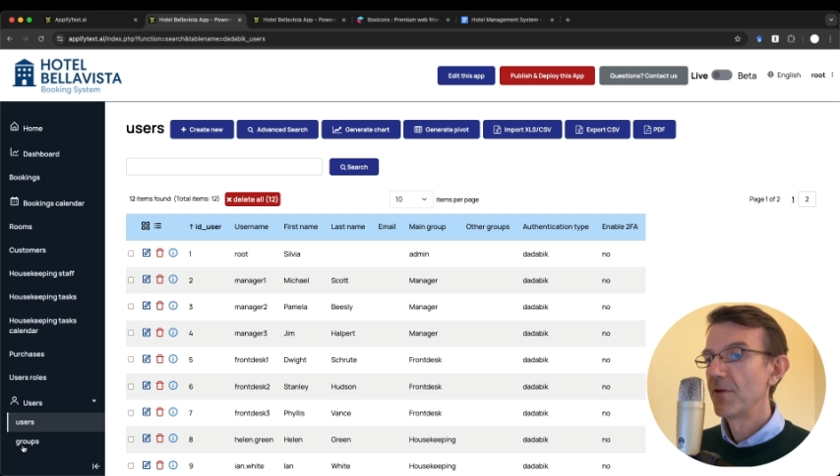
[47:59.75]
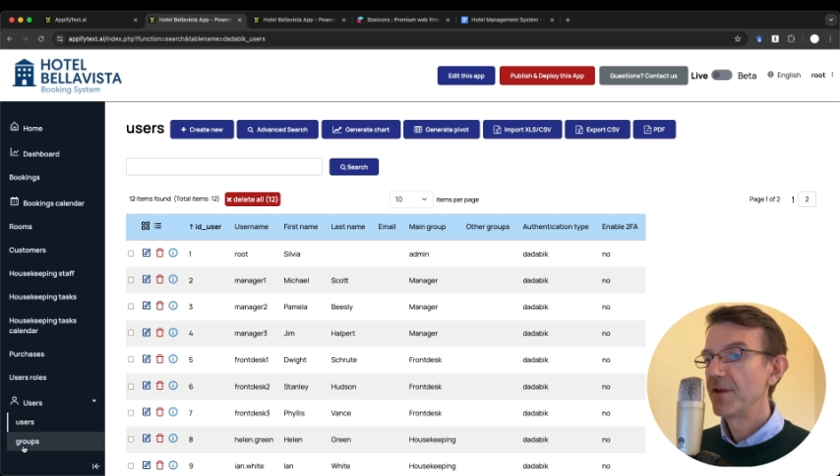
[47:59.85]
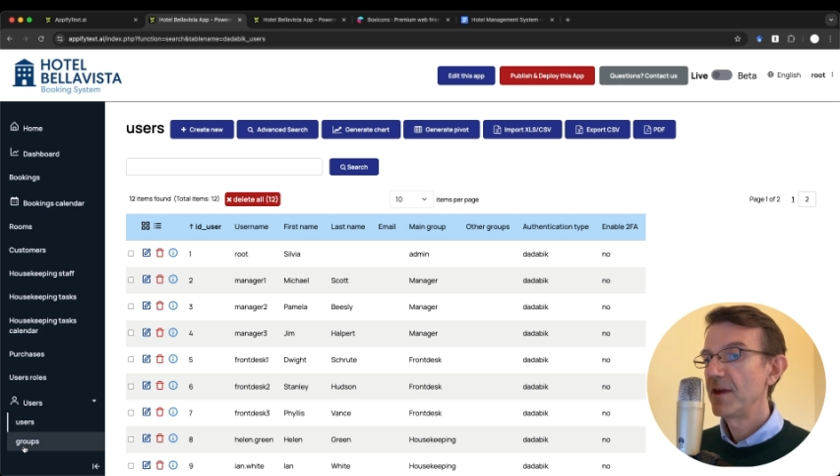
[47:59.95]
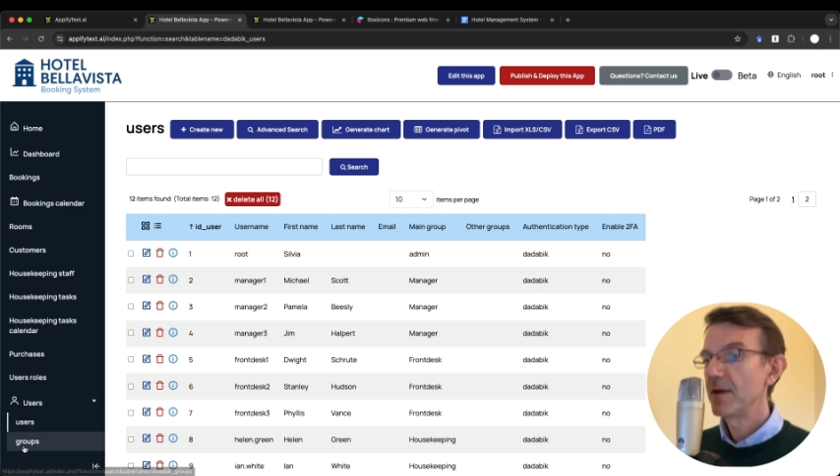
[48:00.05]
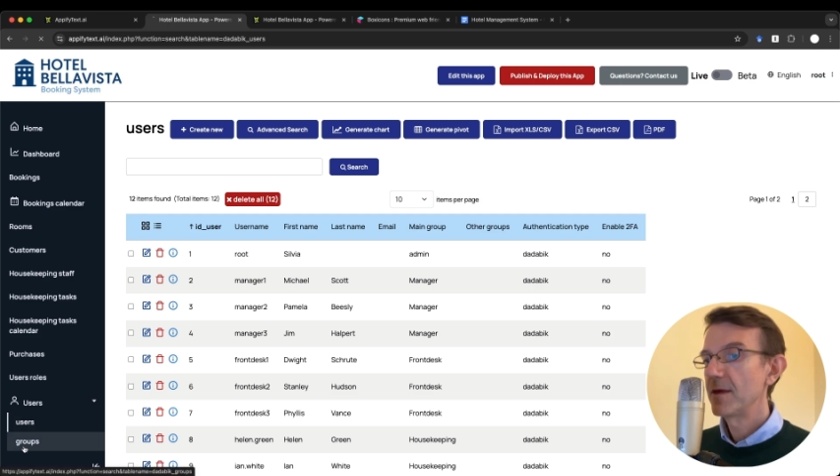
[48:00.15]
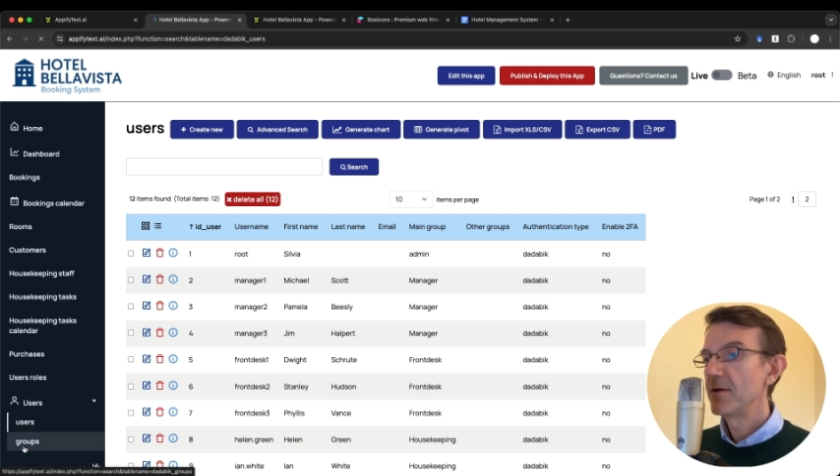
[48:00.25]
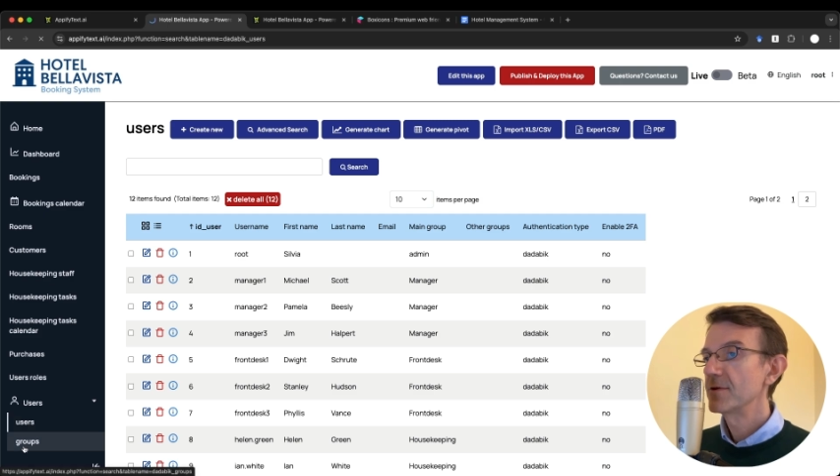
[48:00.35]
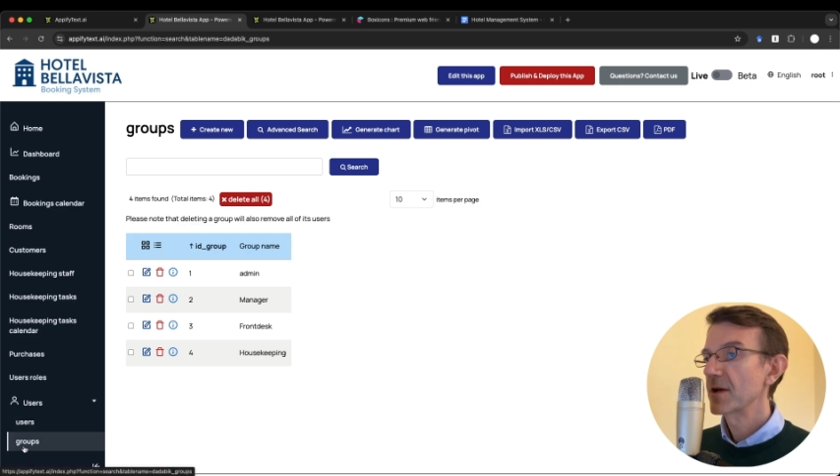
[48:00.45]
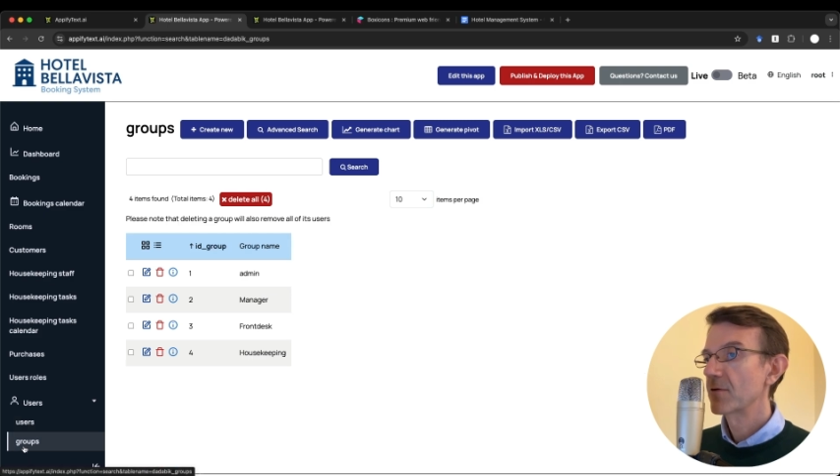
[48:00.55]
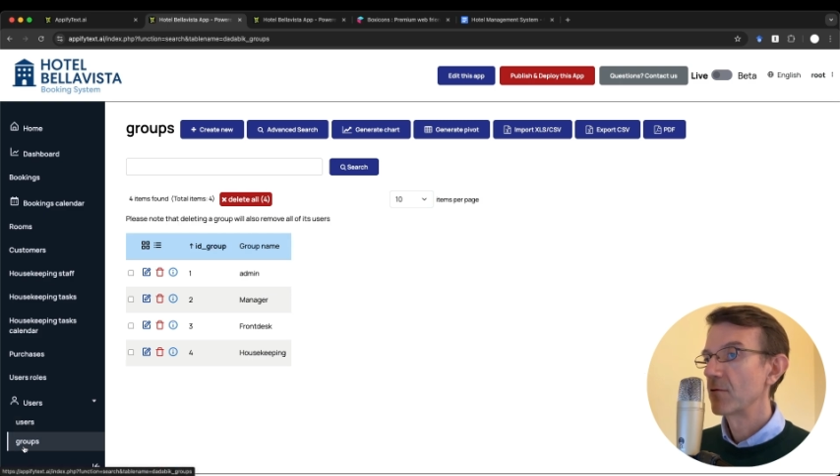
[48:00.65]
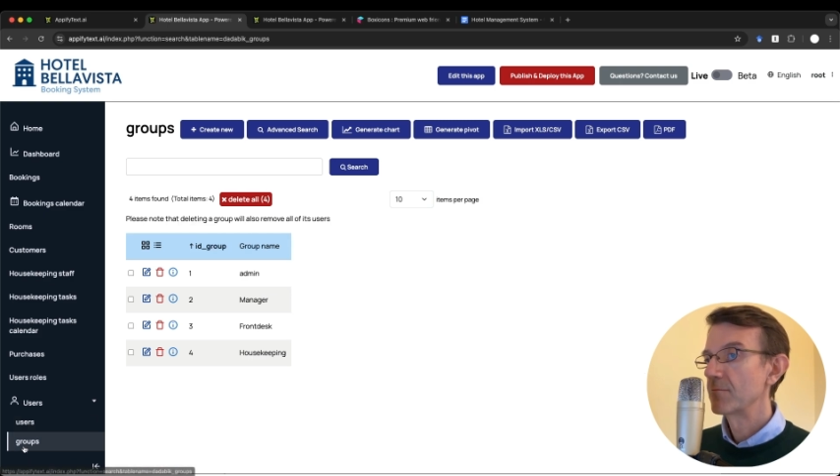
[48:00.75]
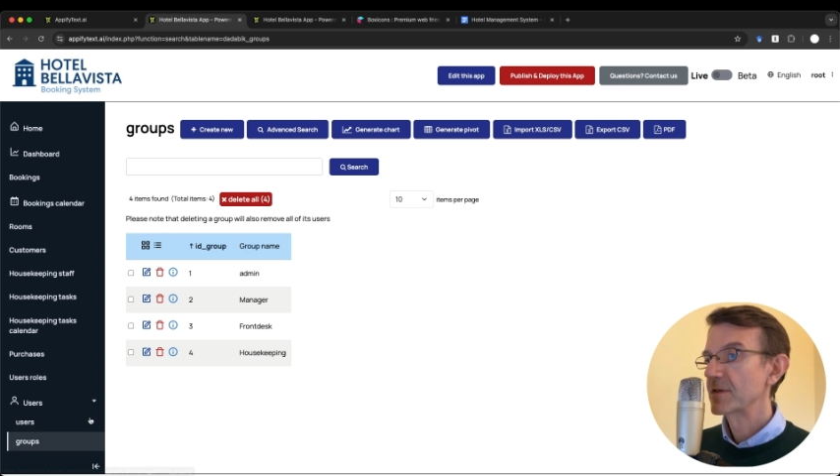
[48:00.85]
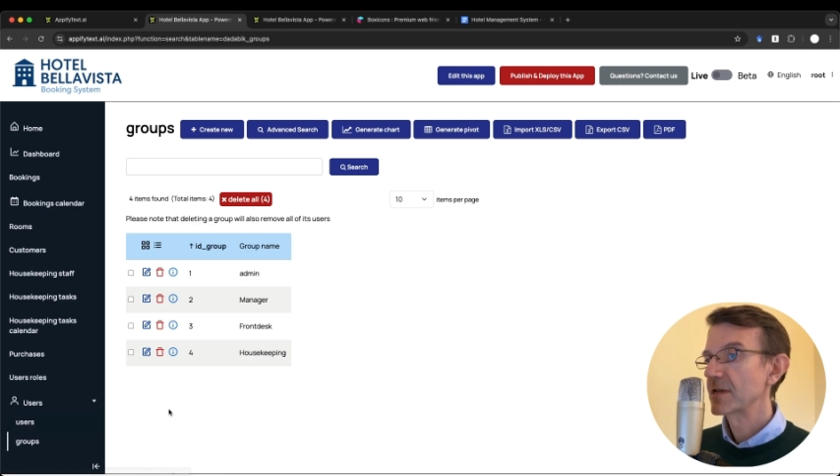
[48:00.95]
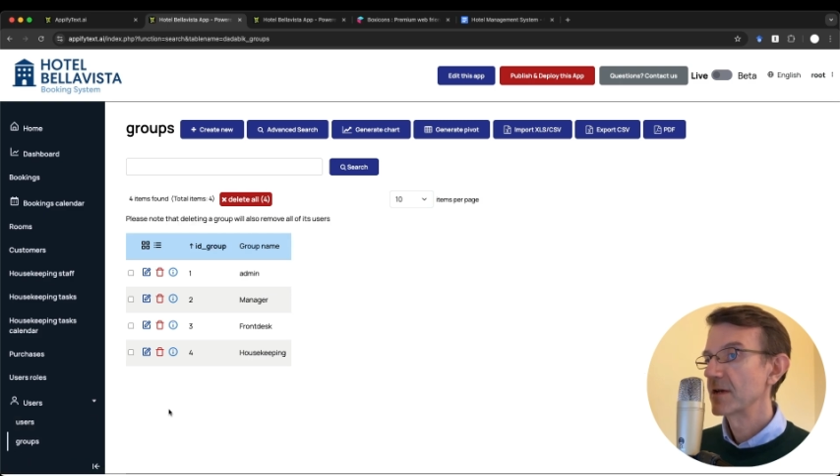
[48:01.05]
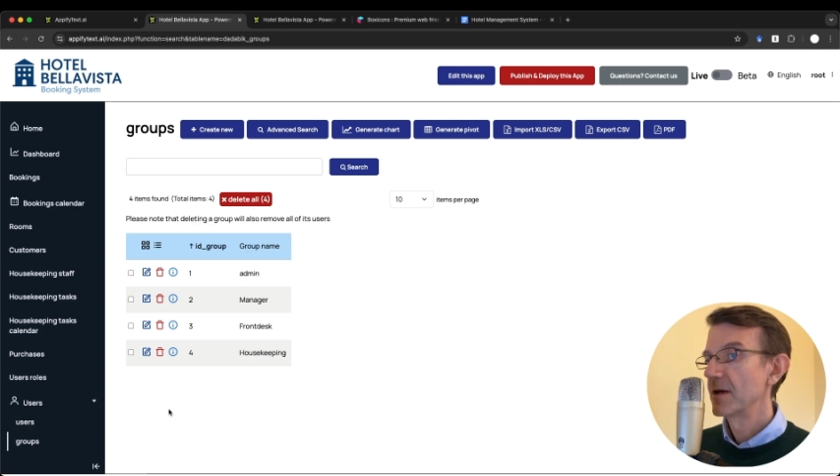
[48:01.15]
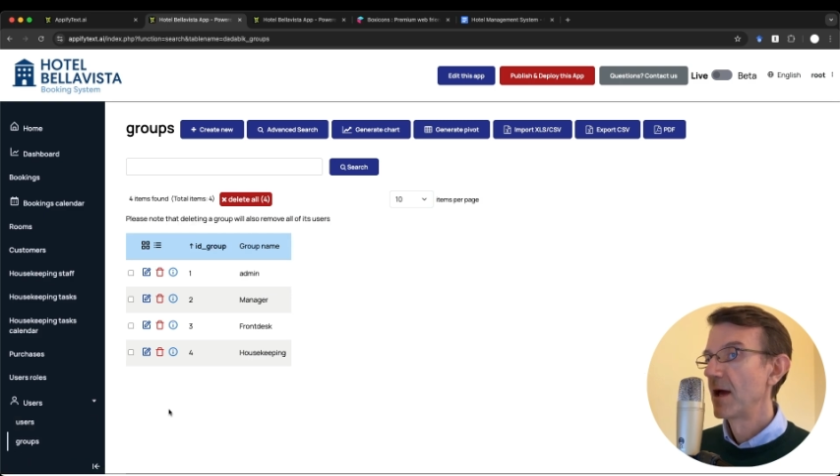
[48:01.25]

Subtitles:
the user groups